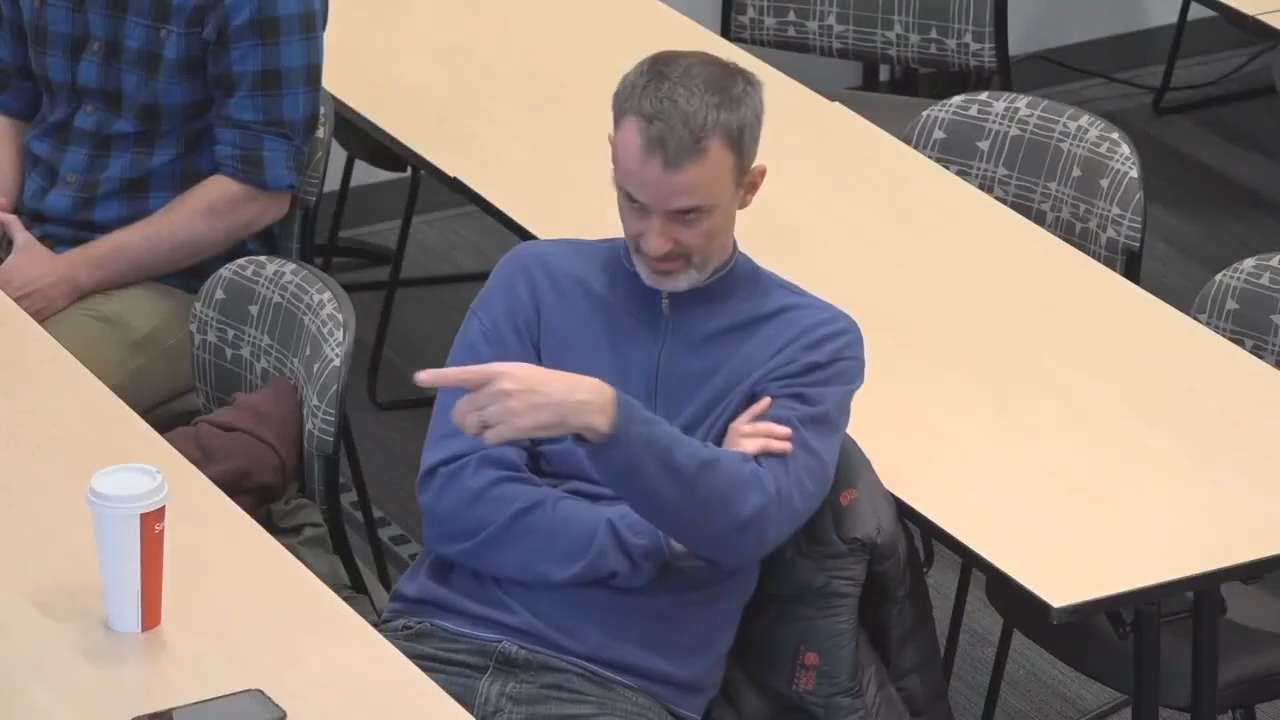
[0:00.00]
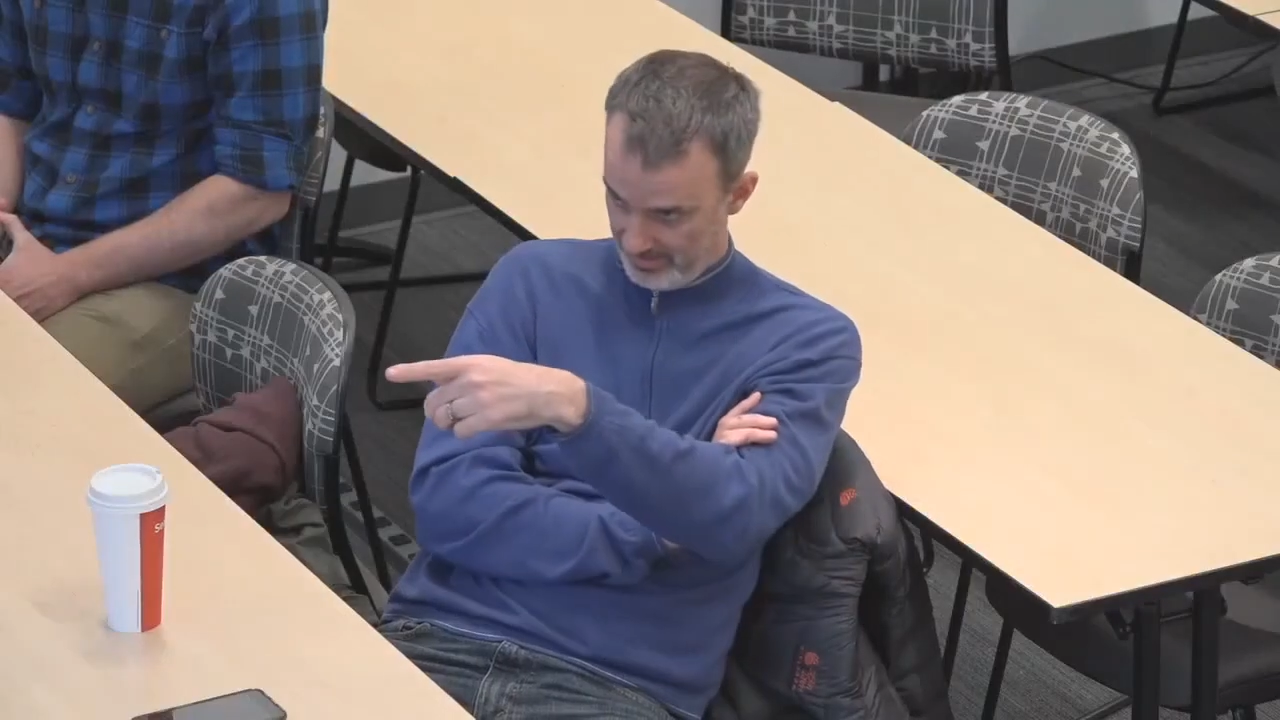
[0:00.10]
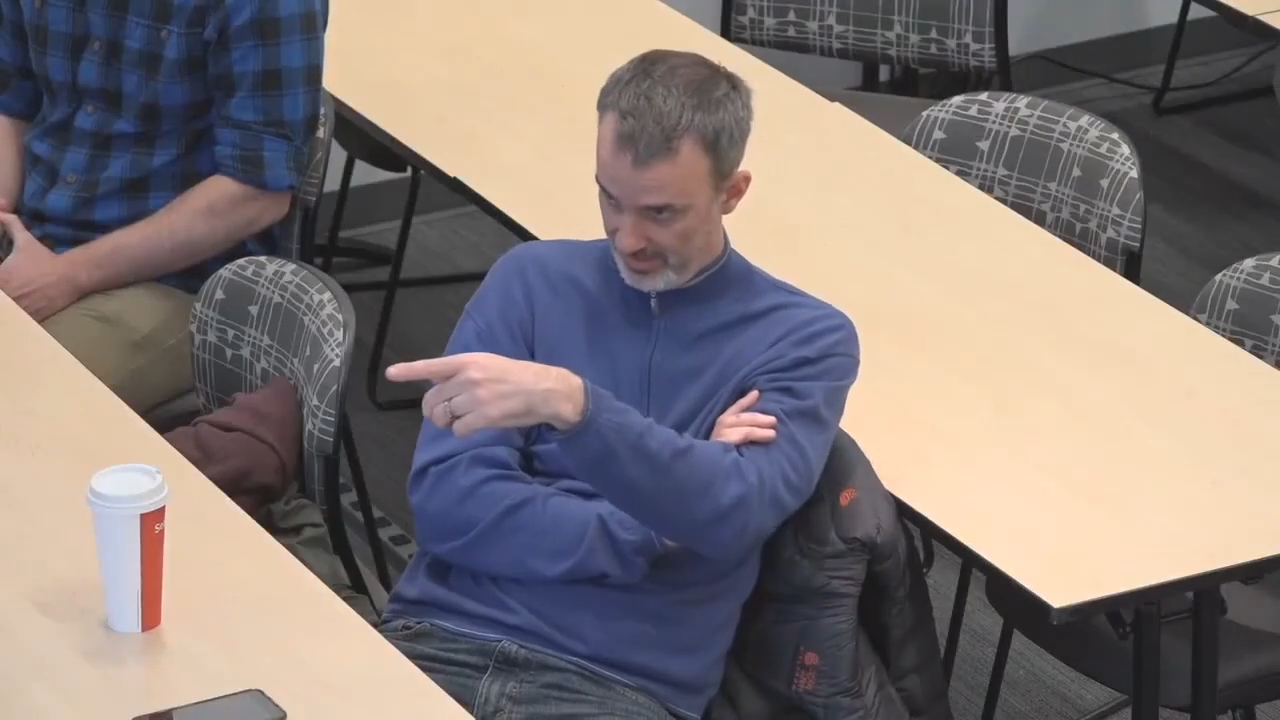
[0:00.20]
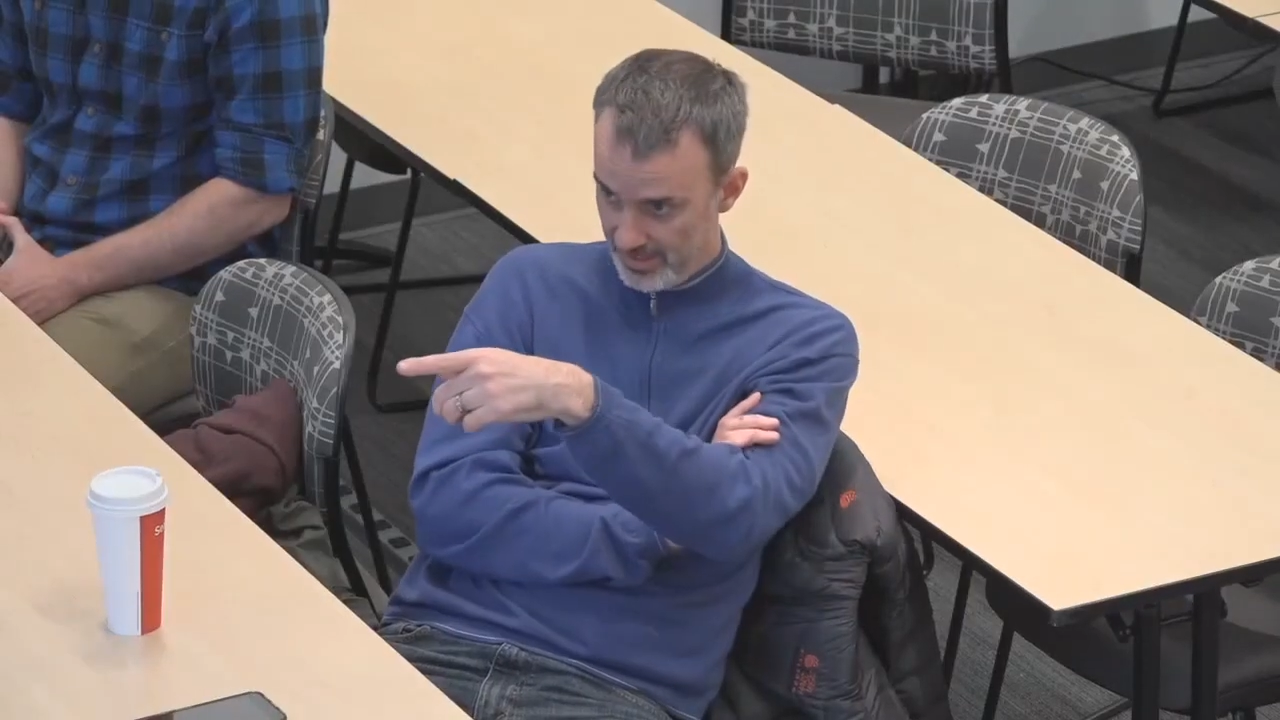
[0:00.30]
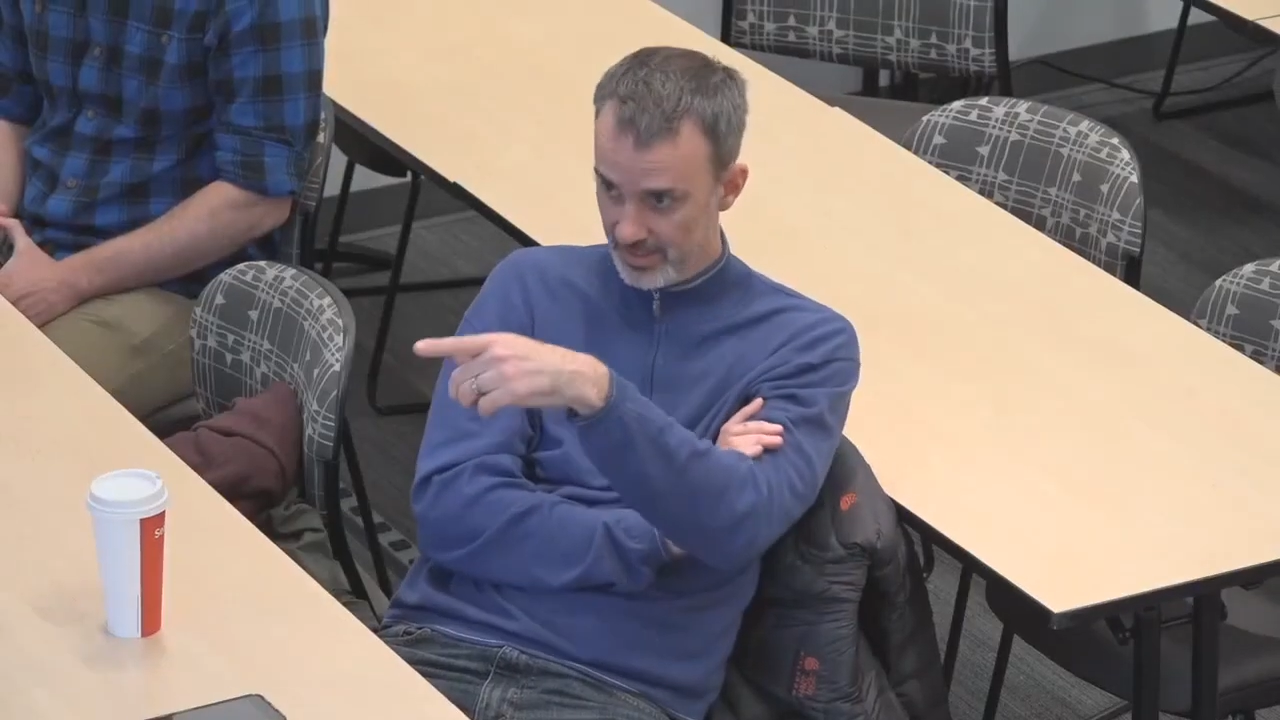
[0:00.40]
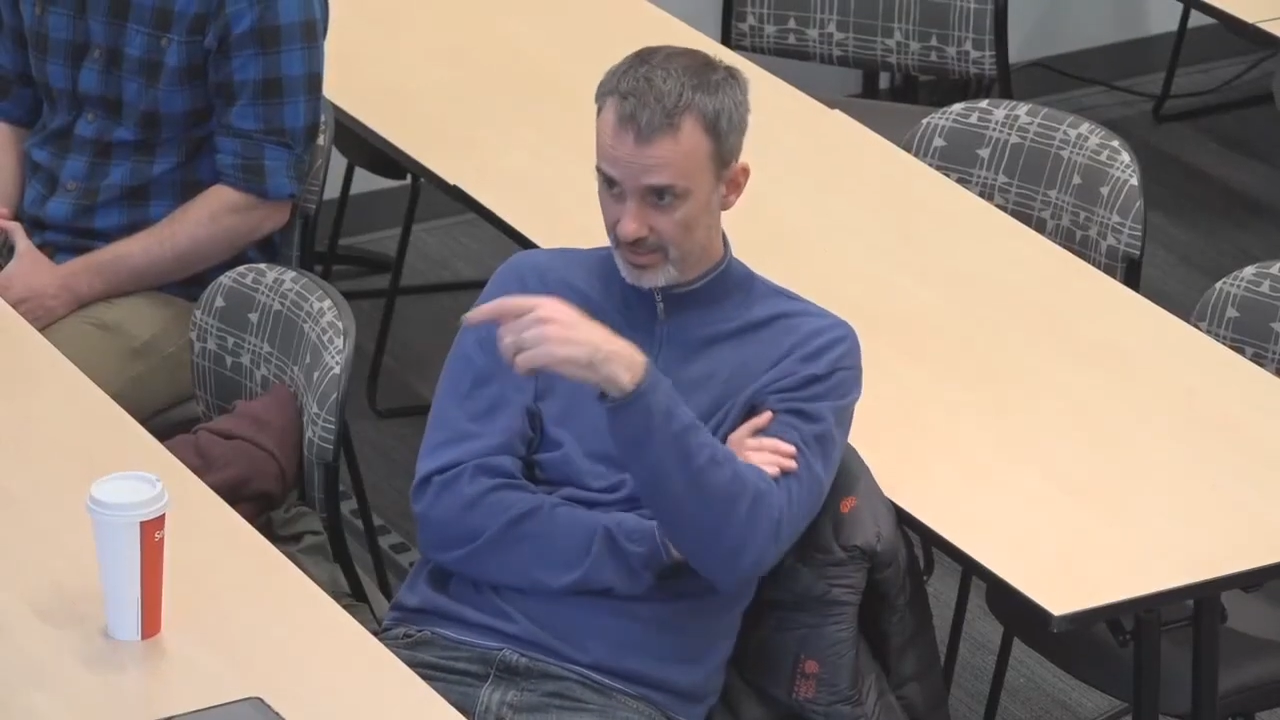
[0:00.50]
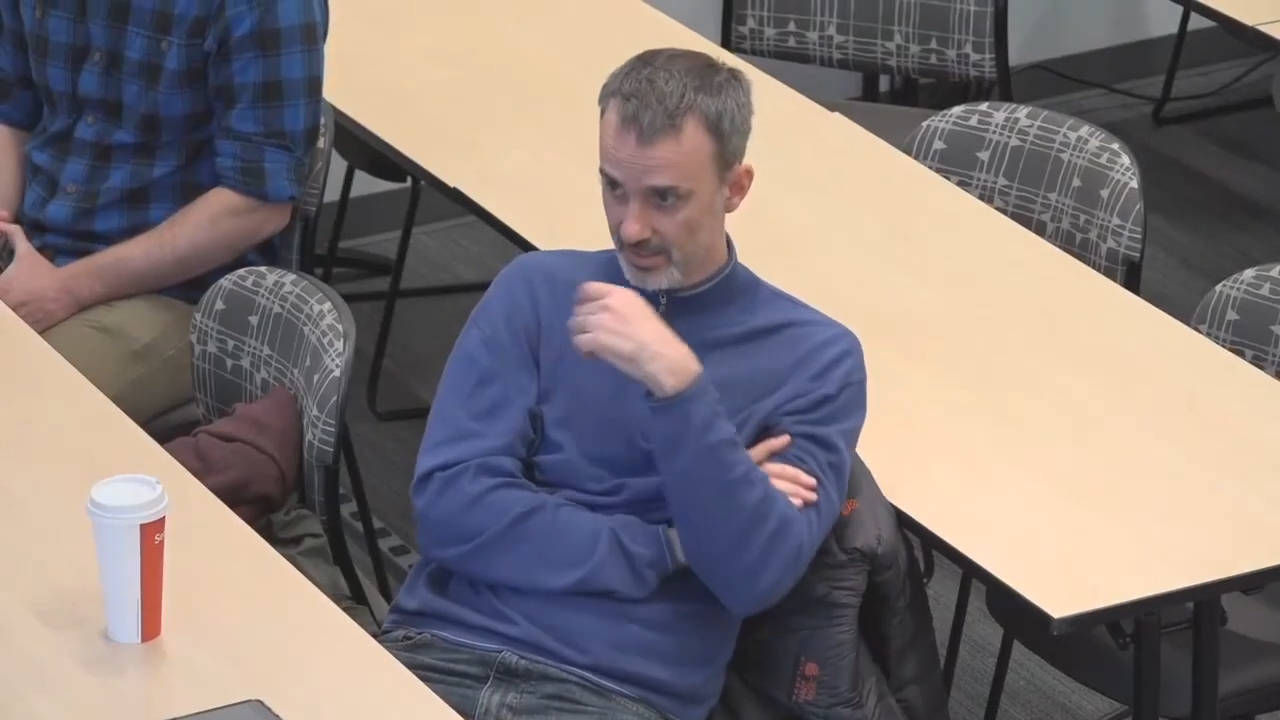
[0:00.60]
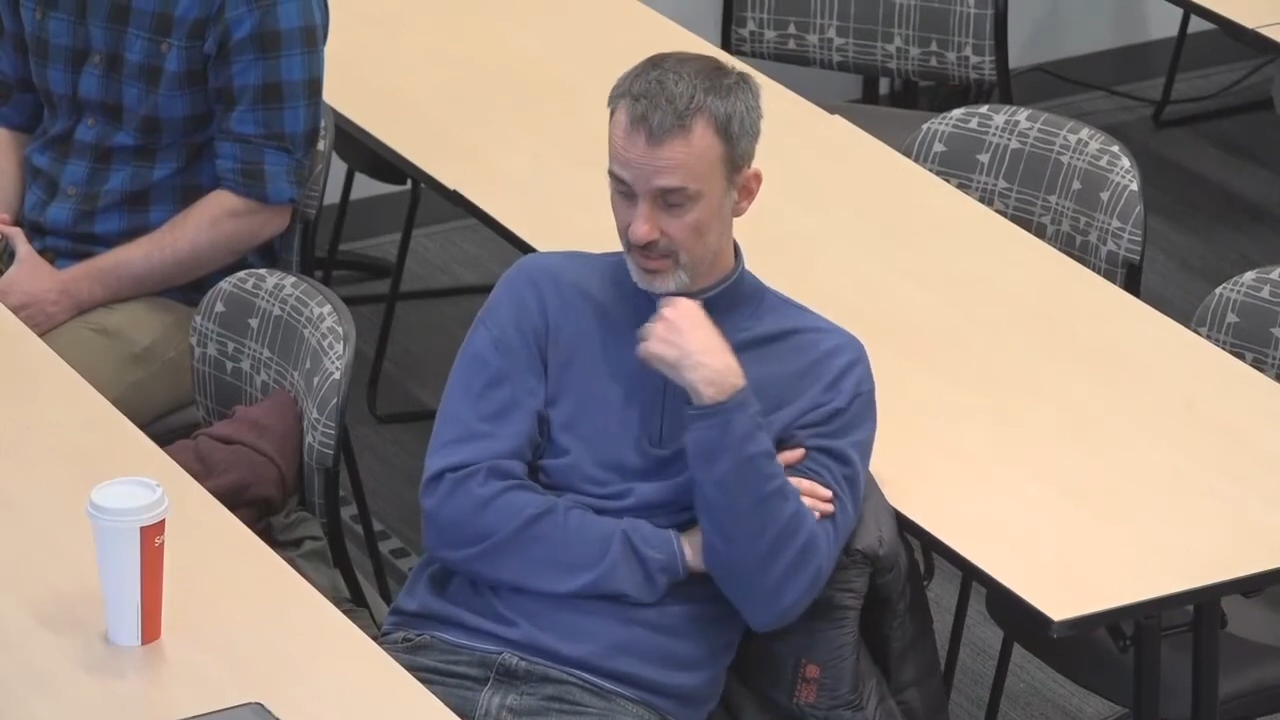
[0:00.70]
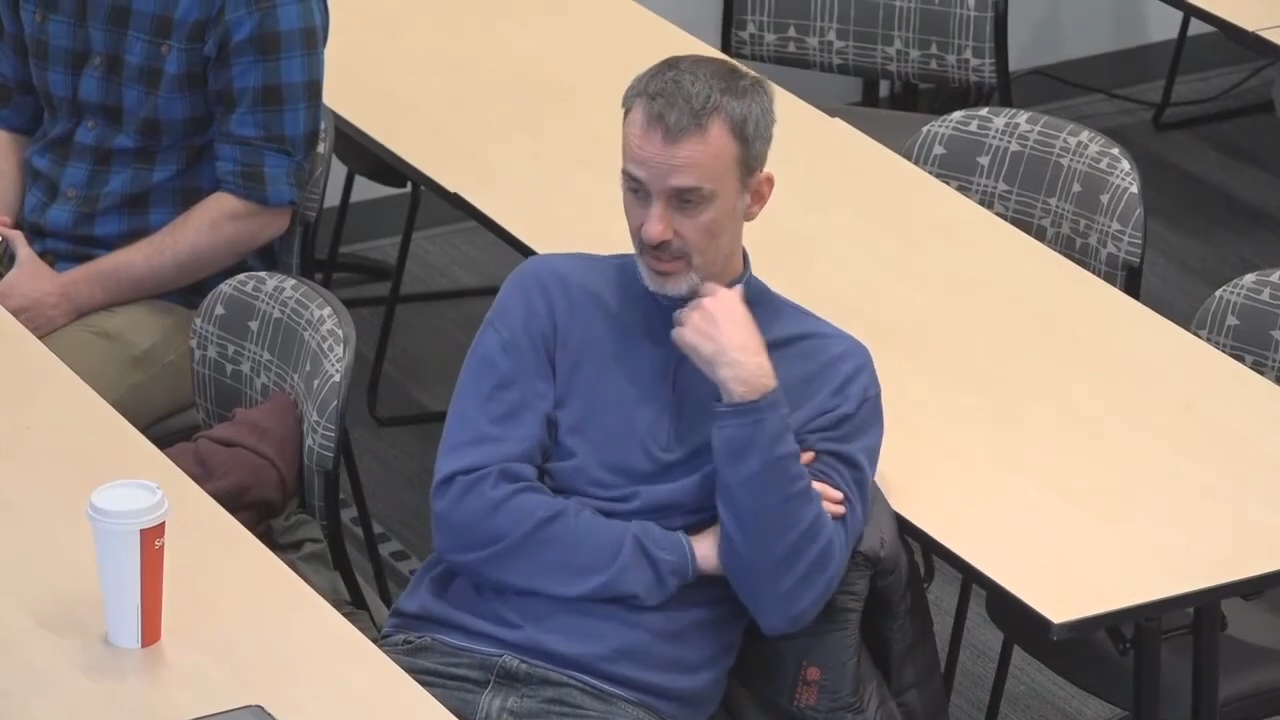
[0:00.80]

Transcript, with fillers: this